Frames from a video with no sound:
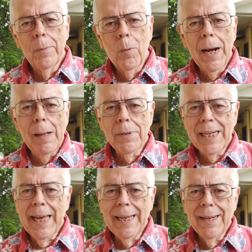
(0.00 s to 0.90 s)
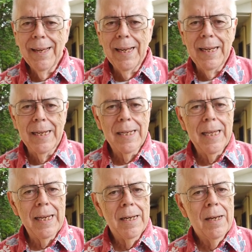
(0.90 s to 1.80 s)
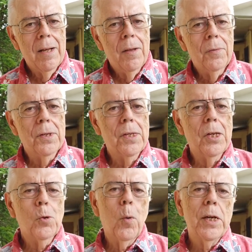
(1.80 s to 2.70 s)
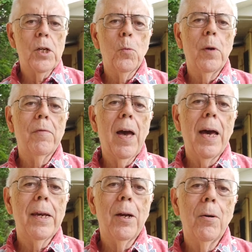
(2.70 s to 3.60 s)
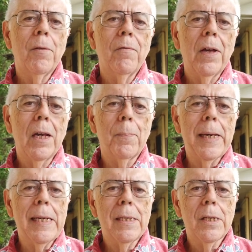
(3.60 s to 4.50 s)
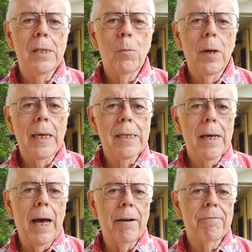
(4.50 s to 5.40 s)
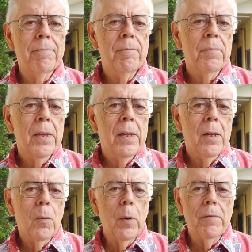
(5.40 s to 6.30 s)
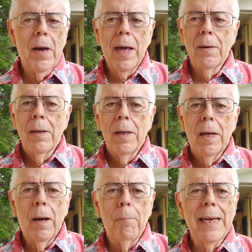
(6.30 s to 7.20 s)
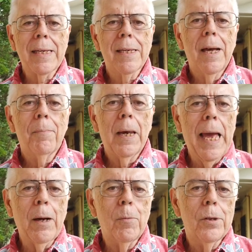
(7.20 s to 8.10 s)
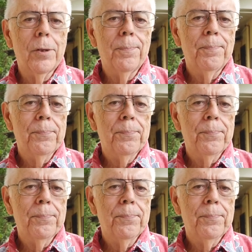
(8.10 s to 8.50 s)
What I'm saying is that the situation we've got here in Philippines is really tough. We've got a mixed up language